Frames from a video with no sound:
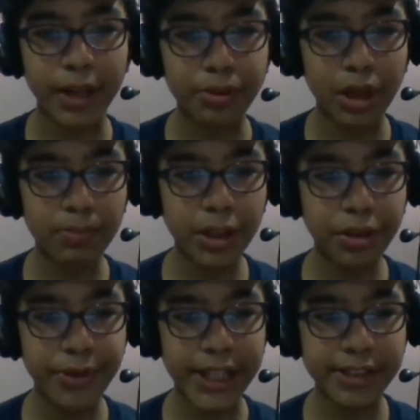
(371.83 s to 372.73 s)
Probably
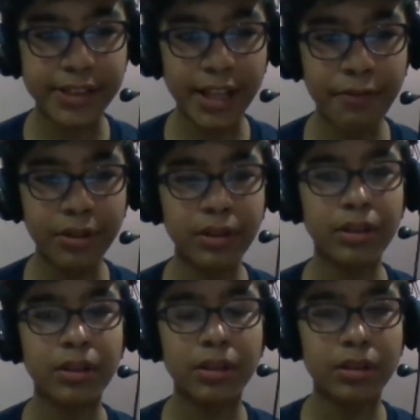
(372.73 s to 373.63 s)
queen h7,
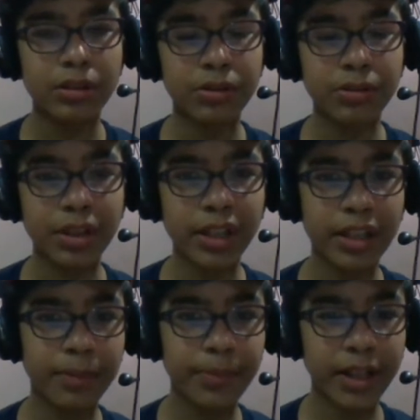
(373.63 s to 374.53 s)
totally
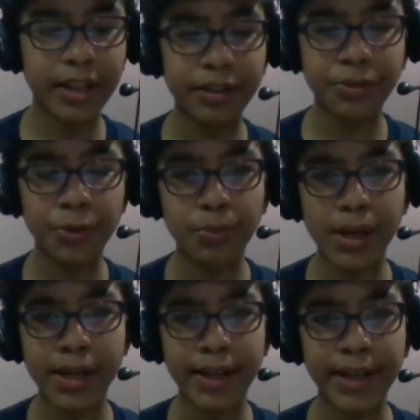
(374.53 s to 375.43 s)
coming into
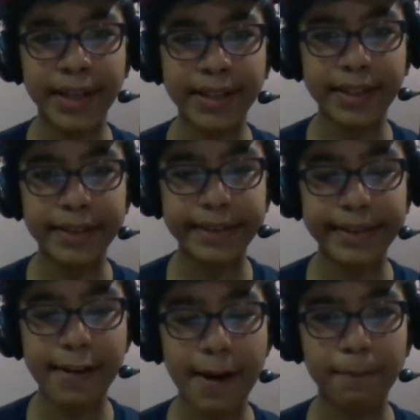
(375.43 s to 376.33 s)
my um,